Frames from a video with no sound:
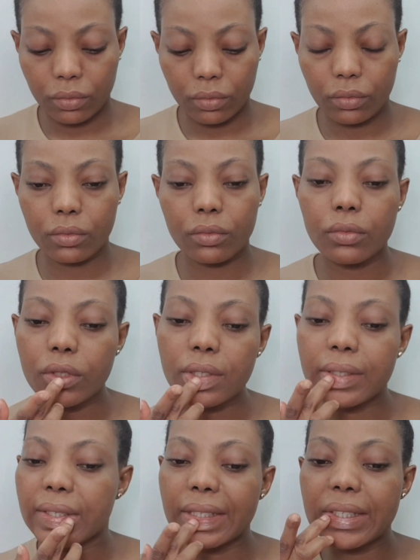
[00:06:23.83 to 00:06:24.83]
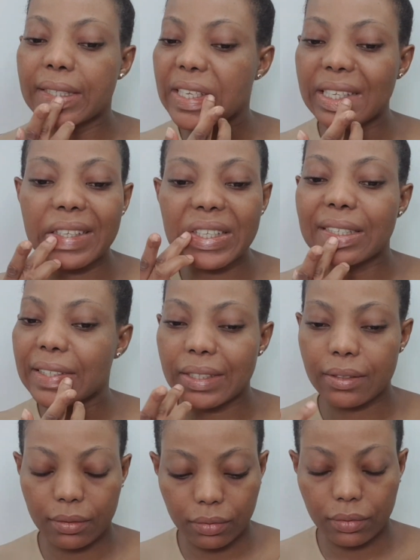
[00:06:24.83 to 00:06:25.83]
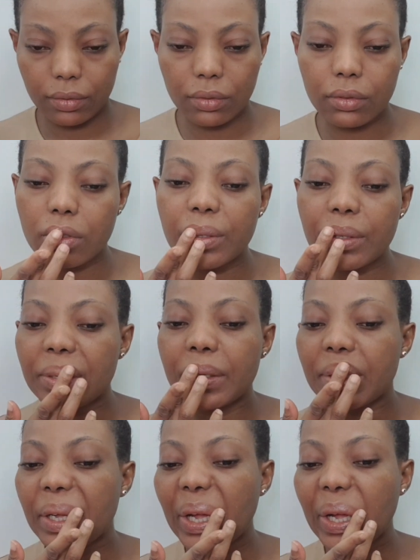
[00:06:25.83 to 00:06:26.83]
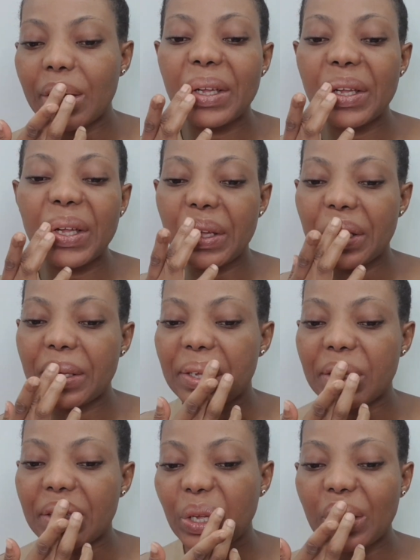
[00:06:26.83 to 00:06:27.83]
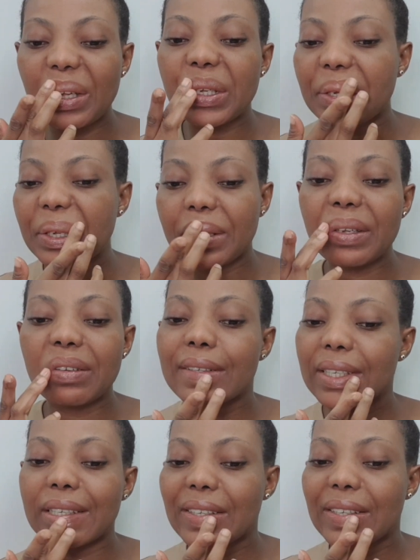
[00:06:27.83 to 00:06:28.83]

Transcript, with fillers: you should use this cream every night. Now to get that glowing effect,